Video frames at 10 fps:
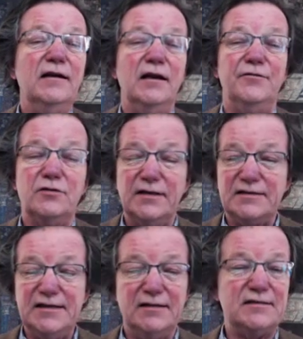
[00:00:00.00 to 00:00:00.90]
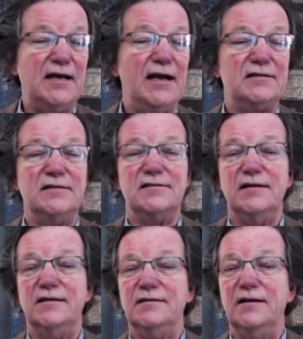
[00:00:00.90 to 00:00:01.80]
If you click sales taxes
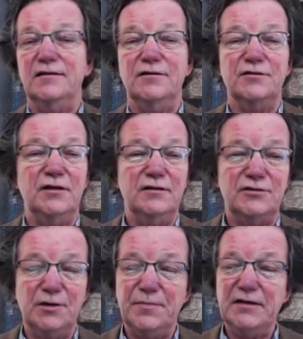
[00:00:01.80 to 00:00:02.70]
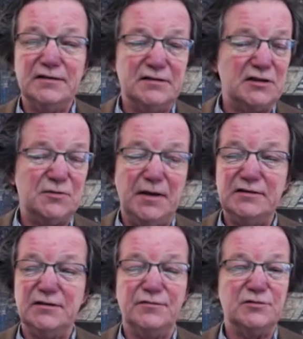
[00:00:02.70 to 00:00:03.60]
and, and you and shipping is
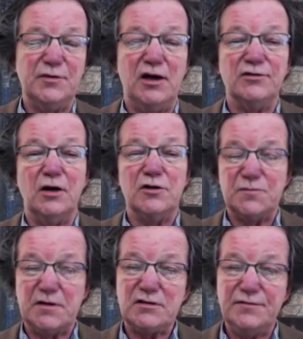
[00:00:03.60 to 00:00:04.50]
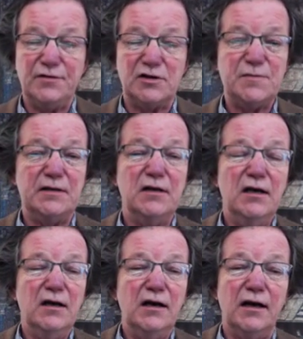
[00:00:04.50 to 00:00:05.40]
expensive, as we all know, especially for expen
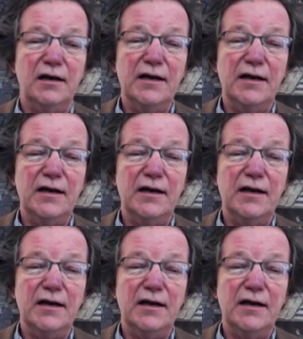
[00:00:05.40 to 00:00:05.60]
uh,